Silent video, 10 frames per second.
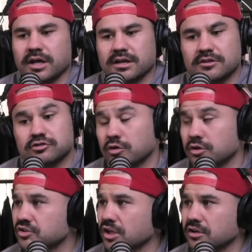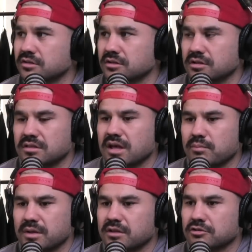as good as that
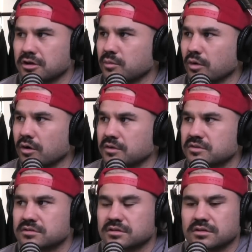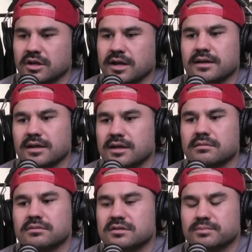big three was,
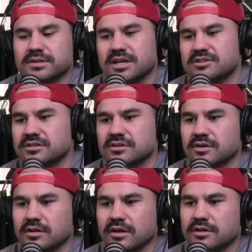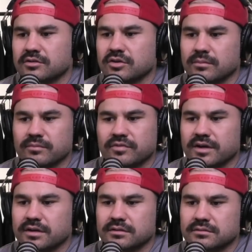he's potentially got a top
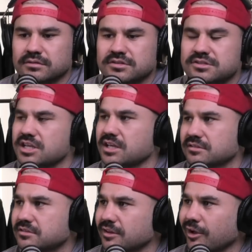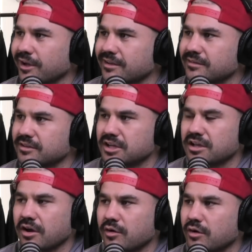fucking 6,
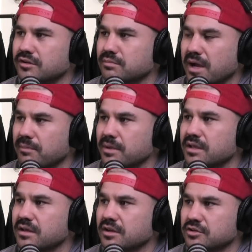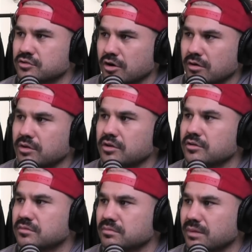Nico Hines, Pappy, Jerome
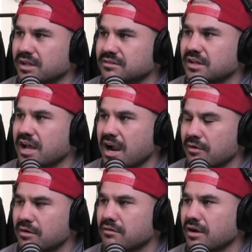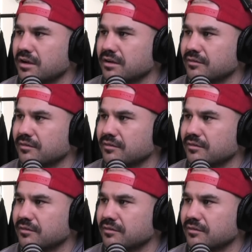Hughes, Munster, Harry Grant,